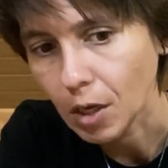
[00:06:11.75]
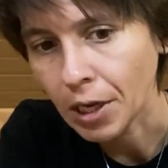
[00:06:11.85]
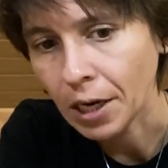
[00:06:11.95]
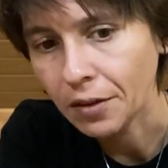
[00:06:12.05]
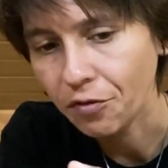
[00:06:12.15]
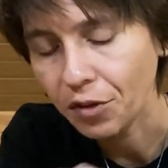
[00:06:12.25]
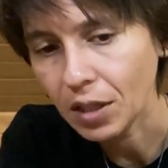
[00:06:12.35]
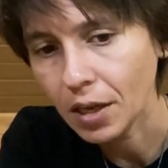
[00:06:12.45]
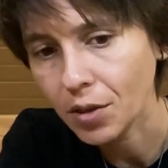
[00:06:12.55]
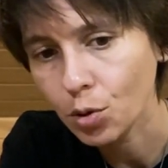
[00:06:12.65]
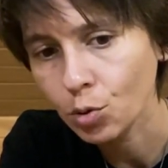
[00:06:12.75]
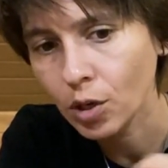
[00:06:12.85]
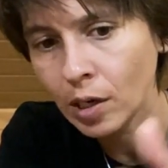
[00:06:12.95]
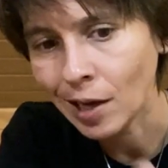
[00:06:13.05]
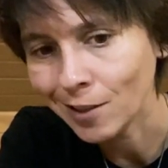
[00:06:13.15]
And I feel like through
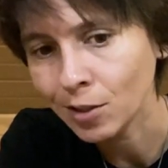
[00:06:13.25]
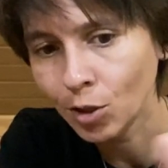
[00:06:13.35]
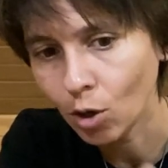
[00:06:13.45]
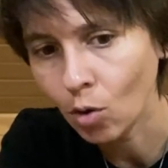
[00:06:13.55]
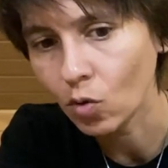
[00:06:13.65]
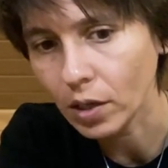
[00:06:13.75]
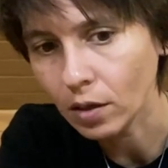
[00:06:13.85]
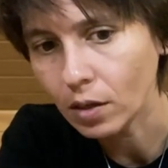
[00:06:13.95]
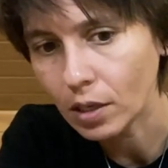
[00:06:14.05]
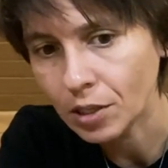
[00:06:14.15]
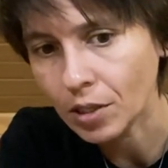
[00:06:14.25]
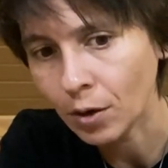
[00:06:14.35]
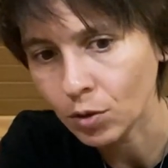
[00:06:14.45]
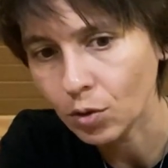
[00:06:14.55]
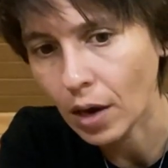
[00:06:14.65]
the not knowing is
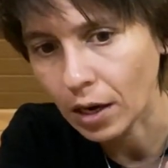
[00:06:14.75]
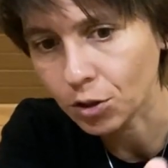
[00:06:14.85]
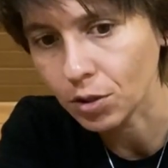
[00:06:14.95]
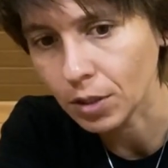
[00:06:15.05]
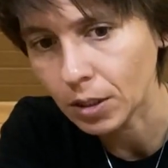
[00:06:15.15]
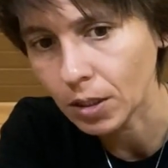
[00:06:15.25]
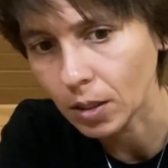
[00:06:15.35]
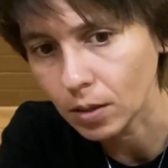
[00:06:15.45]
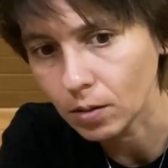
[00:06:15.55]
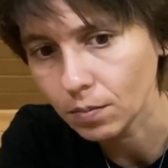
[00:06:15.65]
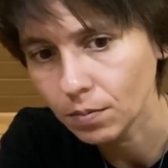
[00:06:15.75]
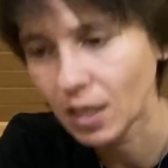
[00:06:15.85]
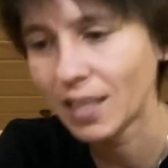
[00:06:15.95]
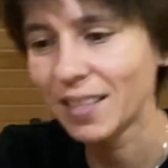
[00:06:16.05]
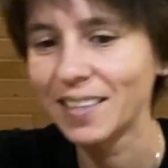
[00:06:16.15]
how you actually did it.
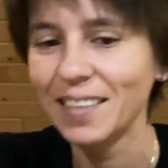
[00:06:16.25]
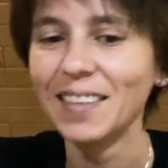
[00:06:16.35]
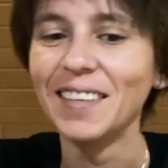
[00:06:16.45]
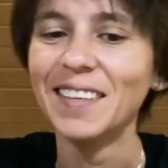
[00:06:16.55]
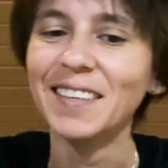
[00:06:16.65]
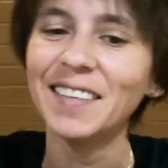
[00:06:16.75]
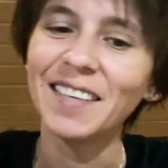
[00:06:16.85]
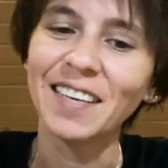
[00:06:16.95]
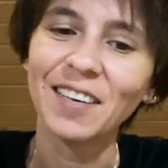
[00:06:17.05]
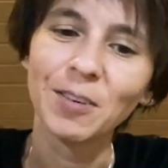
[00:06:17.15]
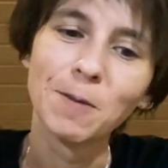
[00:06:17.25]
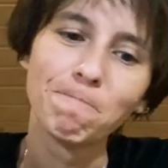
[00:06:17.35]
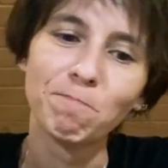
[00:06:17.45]
You know?